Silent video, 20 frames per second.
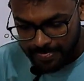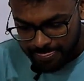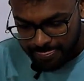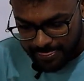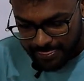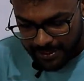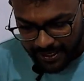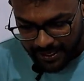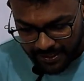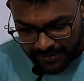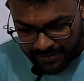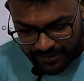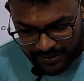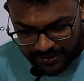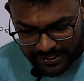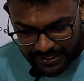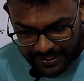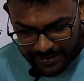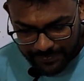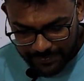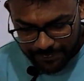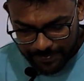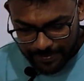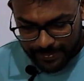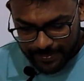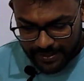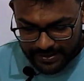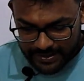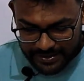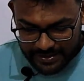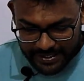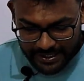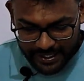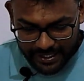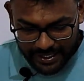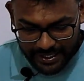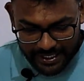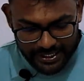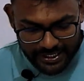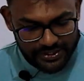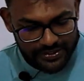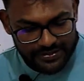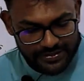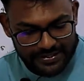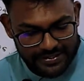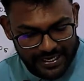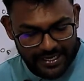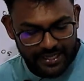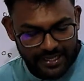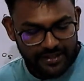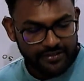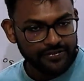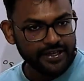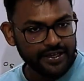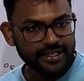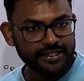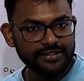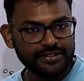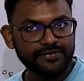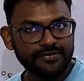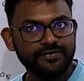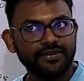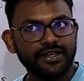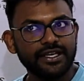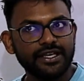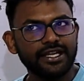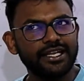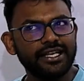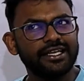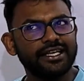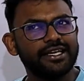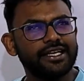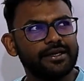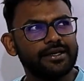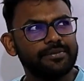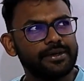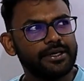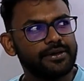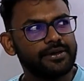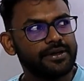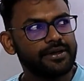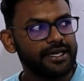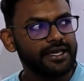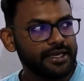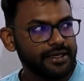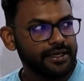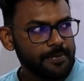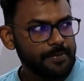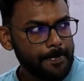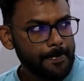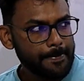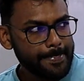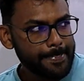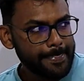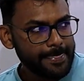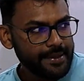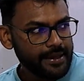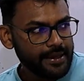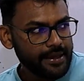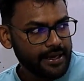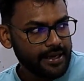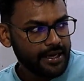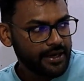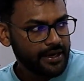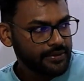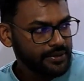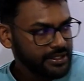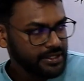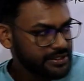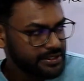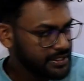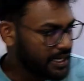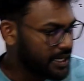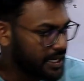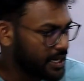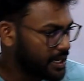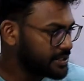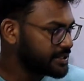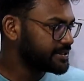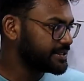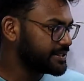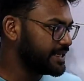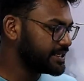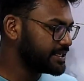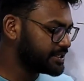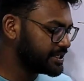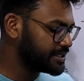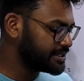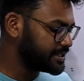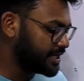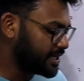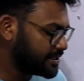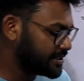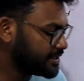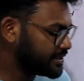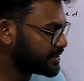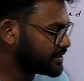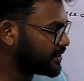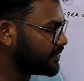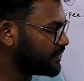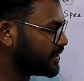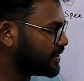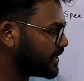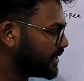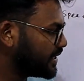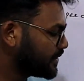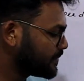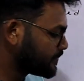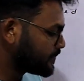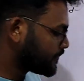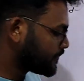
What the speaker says: And for the electrostatic fields, we're gonna learn about like how the charges, electric charges are working,